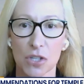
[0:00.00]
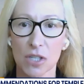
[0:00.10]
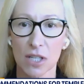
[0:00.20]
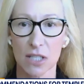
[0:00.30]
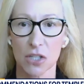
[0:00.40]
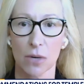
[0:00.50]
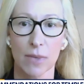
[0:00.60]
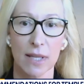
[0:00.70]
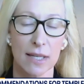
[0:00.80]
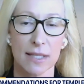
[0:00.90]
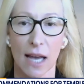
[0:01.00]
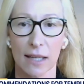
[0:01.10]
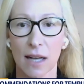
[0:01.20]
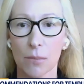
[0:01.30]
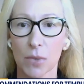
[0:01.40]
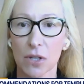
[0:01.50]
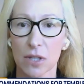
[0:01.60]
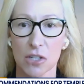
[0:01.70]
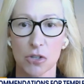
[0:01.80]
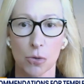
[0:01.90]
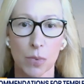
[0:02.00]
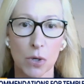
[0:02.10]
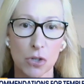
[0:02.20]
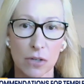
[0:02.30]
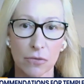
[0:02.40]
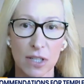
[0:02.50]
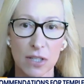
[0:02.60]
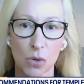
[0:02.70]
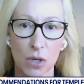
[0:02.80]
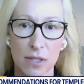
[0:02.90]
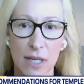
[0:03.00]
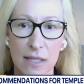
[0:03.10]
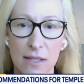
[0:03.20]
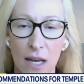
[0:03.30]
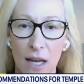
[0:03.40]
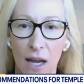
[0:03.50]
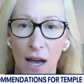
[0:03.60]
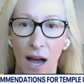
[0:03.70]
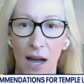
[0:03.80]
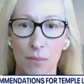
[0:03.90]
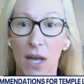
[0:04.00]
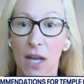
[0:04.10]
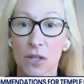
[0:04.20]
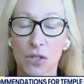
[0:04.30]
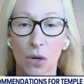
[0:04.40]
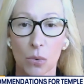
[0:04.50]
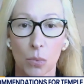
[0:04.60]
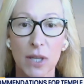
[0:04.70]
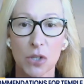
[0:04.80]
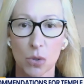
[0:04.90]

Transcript: just to determine the exact number, the distribution of resources. Um, so we